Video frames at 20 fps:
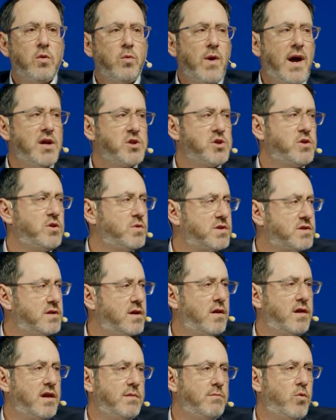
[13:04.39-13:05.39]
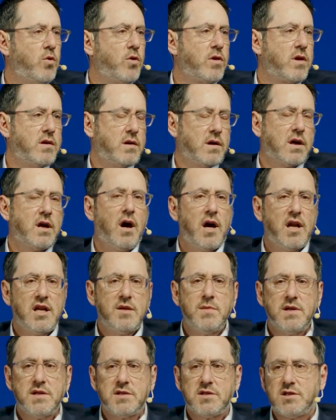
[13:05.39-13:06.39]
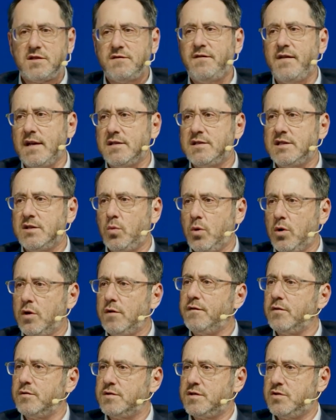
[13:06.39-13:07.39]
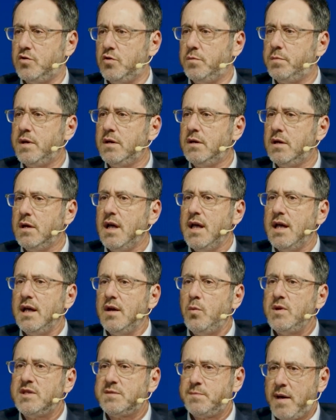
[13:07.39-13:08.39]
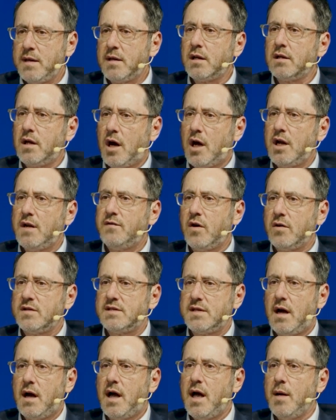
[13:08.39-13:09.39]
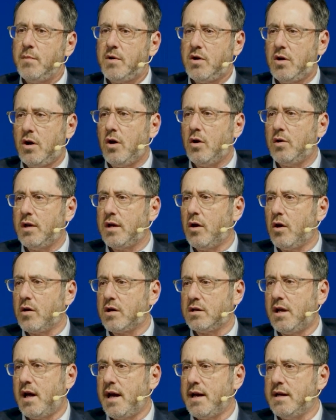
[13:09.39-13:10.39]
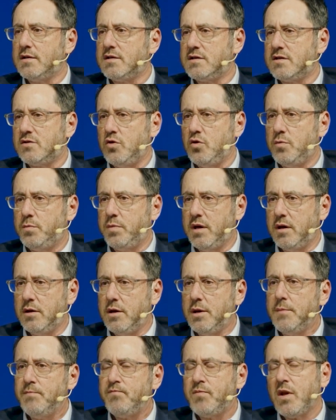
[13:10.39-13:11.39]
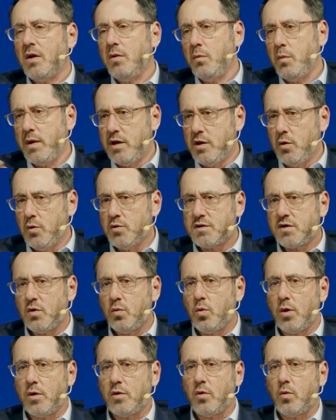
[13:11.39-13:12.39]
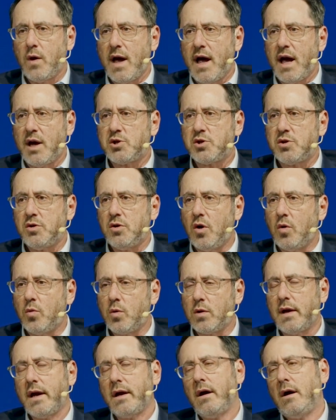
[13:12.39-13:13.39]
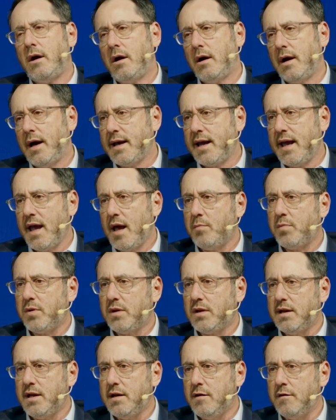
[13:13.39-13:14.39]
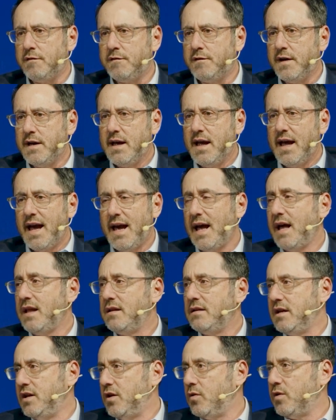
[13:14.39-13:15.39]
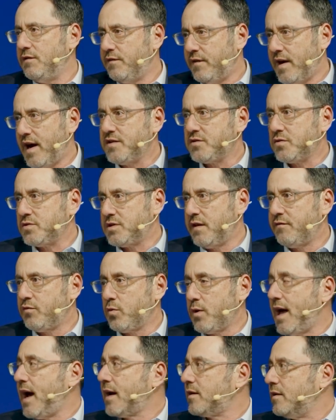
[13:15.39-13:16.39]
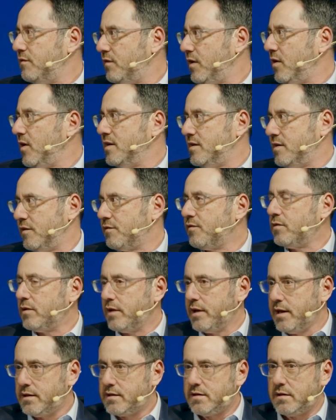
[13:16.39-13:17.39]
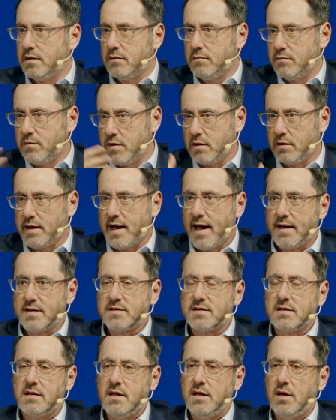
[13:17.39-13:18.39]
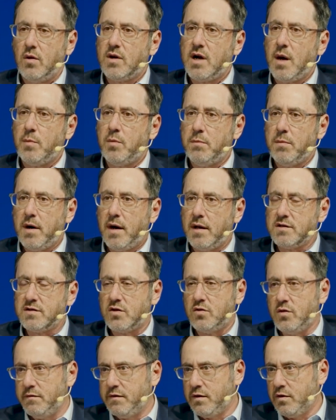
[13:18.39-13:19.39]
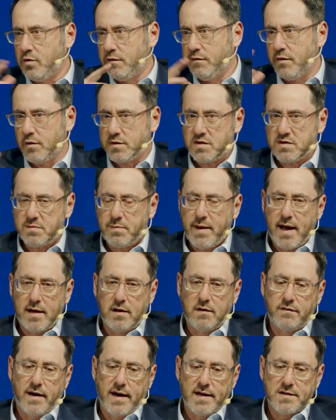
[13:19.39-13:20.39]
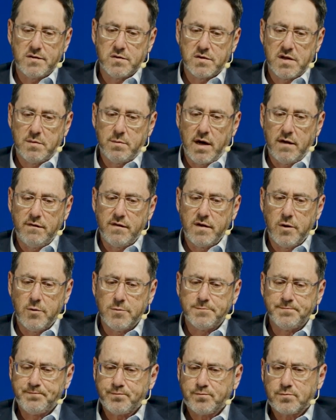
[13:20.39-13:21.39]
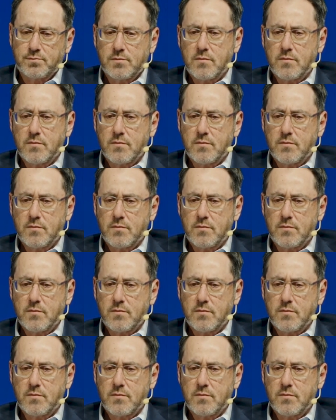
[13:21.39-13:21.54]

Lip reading: Irrational is nothing more than an economist's fancy word for stupid. We spend a lot of our time calling our clients stupid. We use the word irrational. We're like, oh, I can't believe. And advisors have reacted very differently to the last, couple months. Good versus bad advisors, in my view.